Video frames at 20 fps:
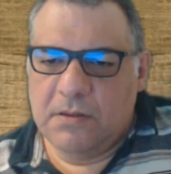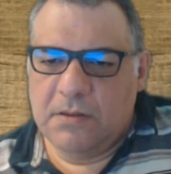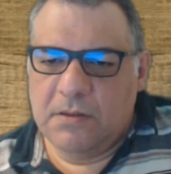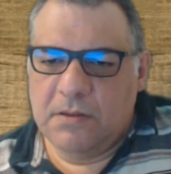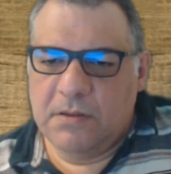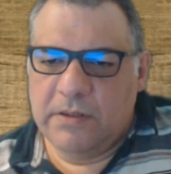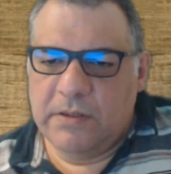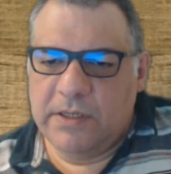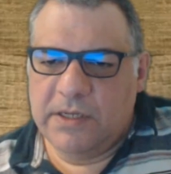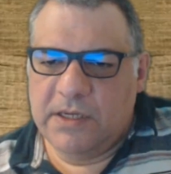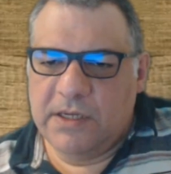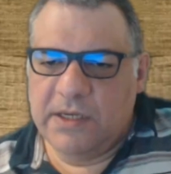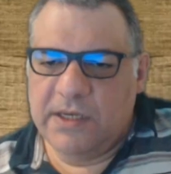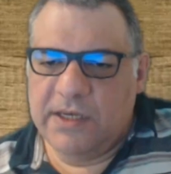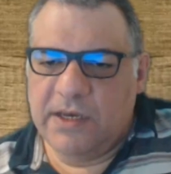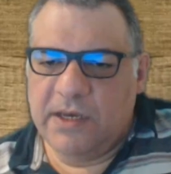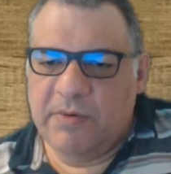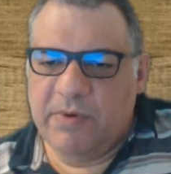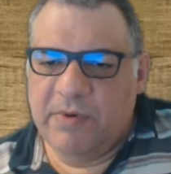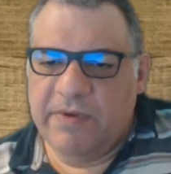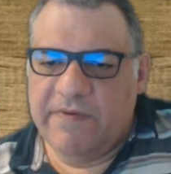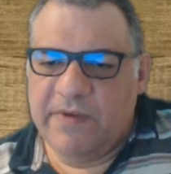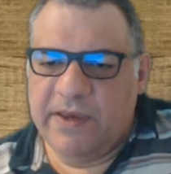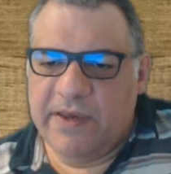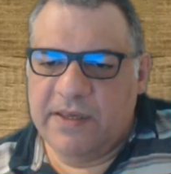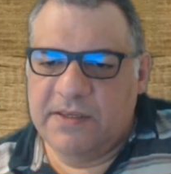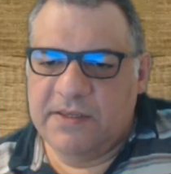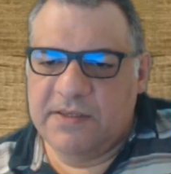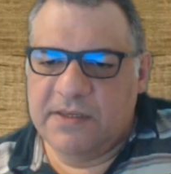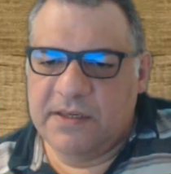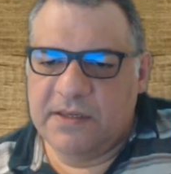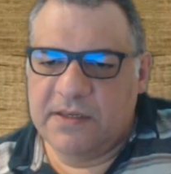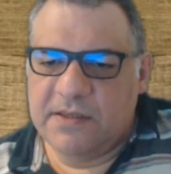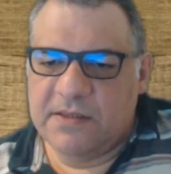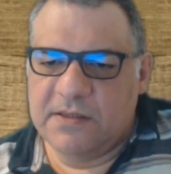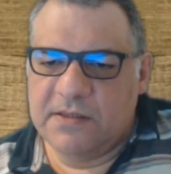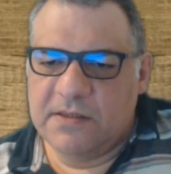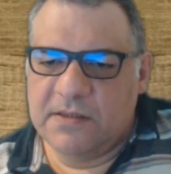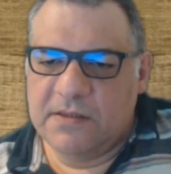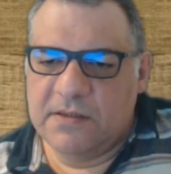Alright, can I get away with
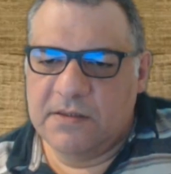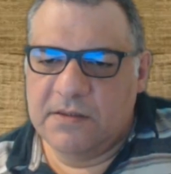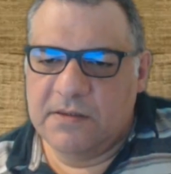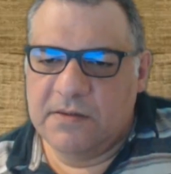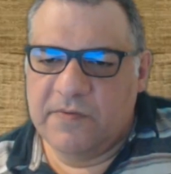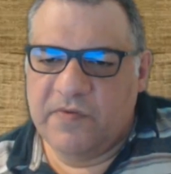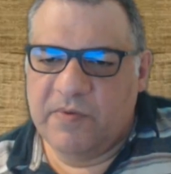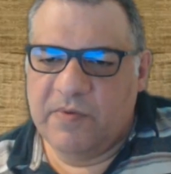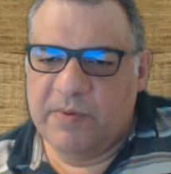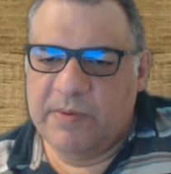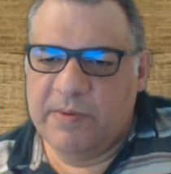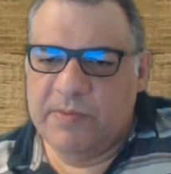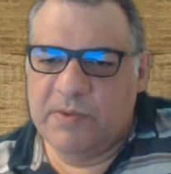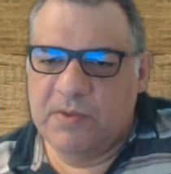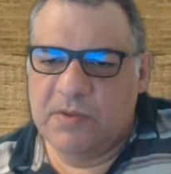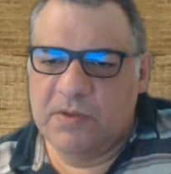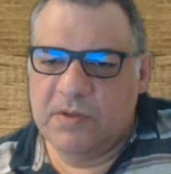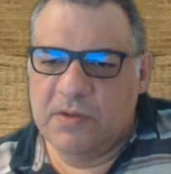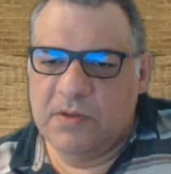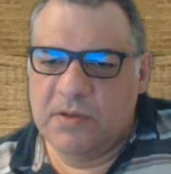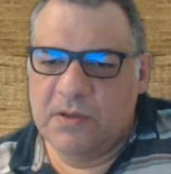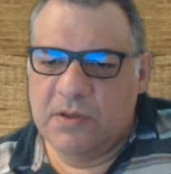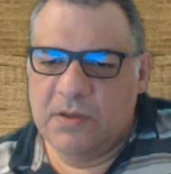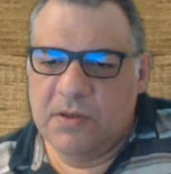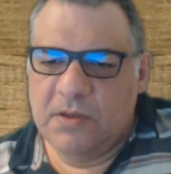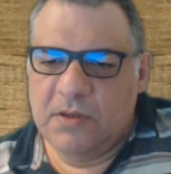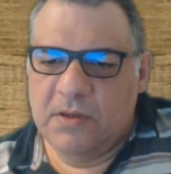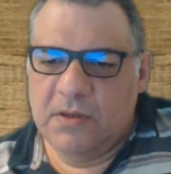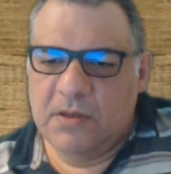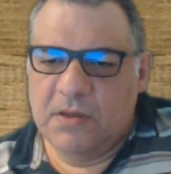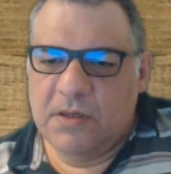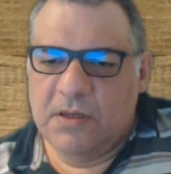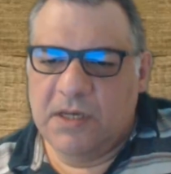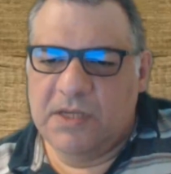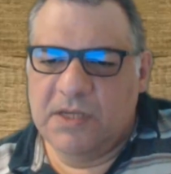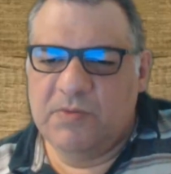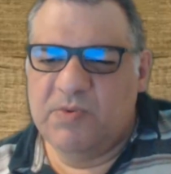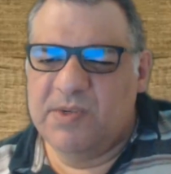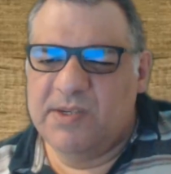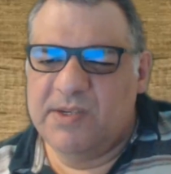a6 for a moment?
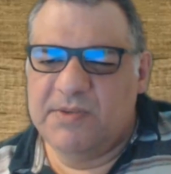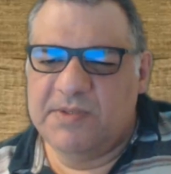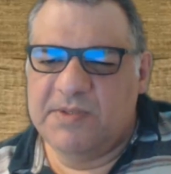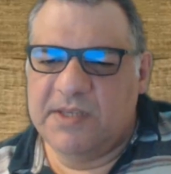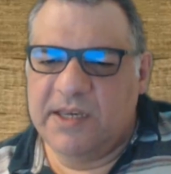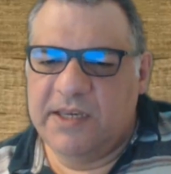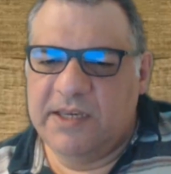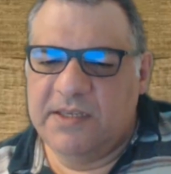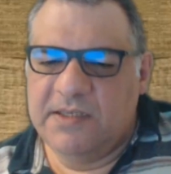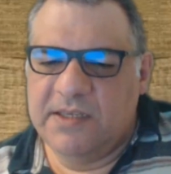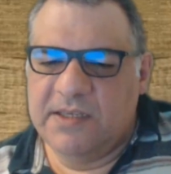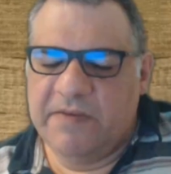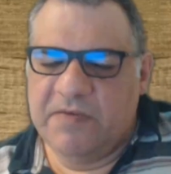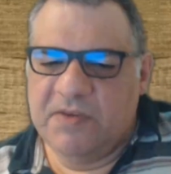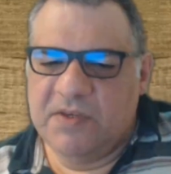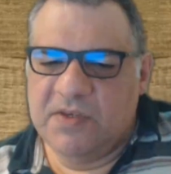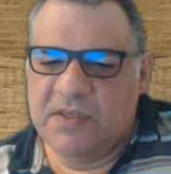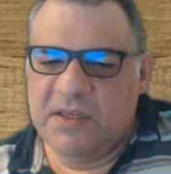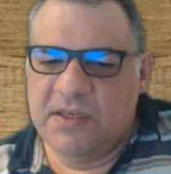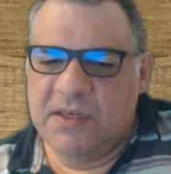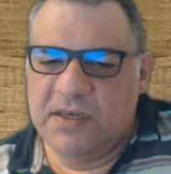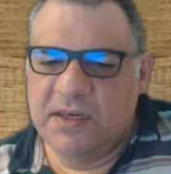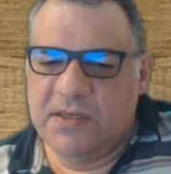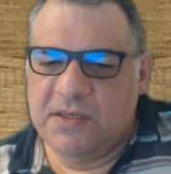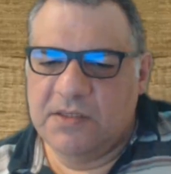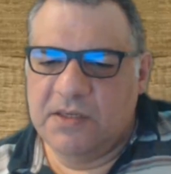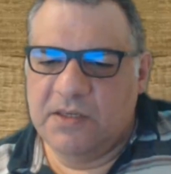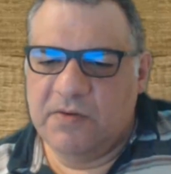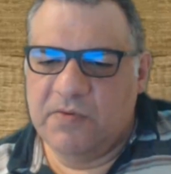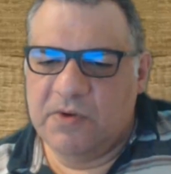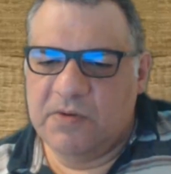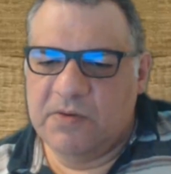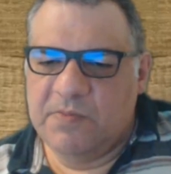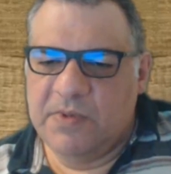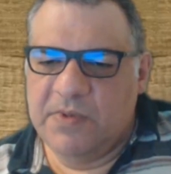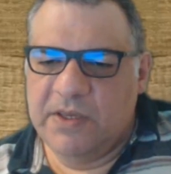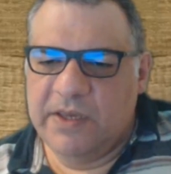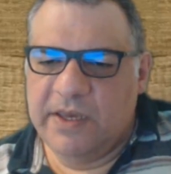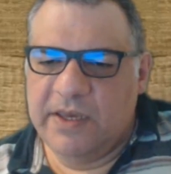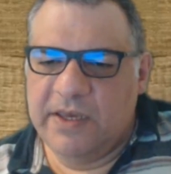I don't want to lose a7 just in case. So rook
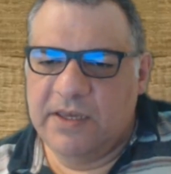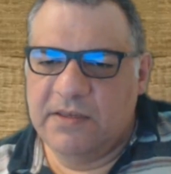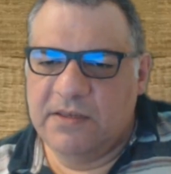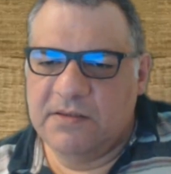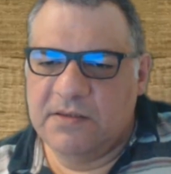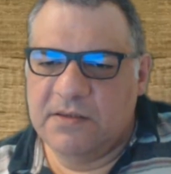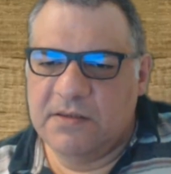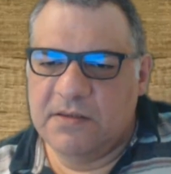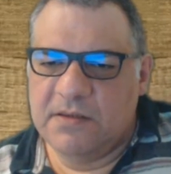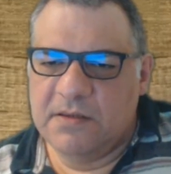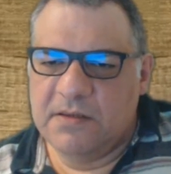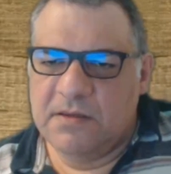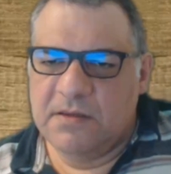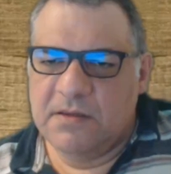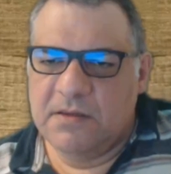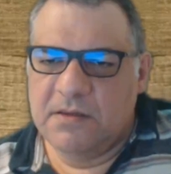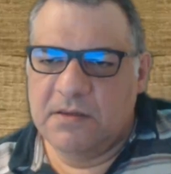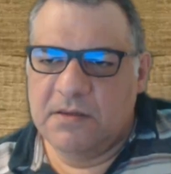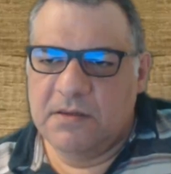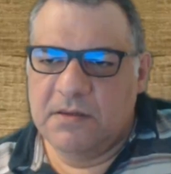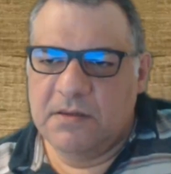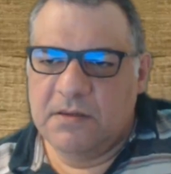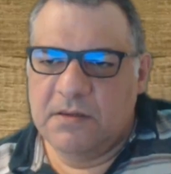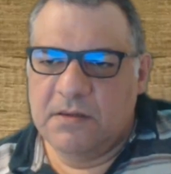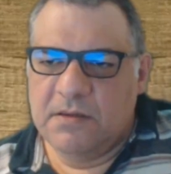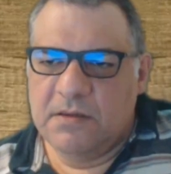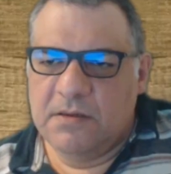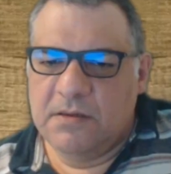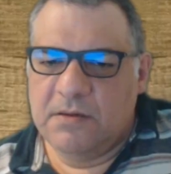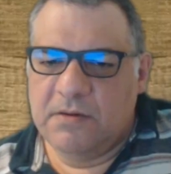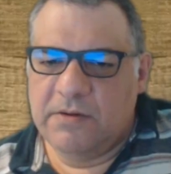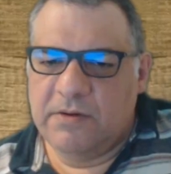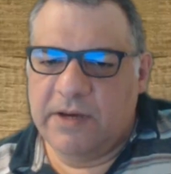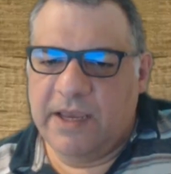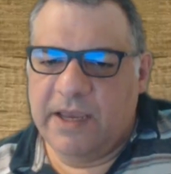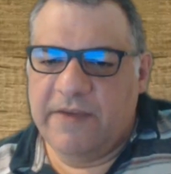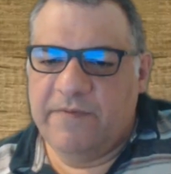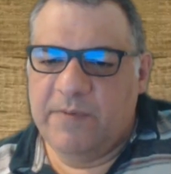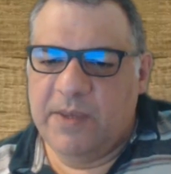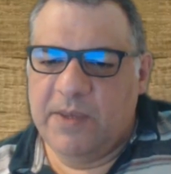b8, rook
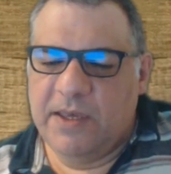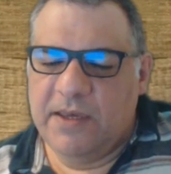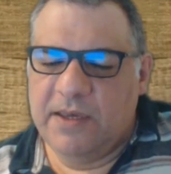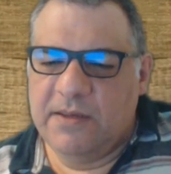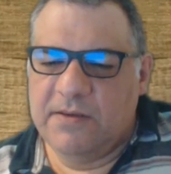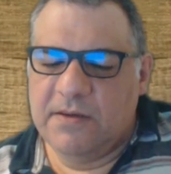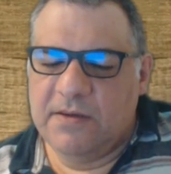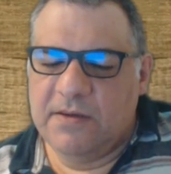fb8.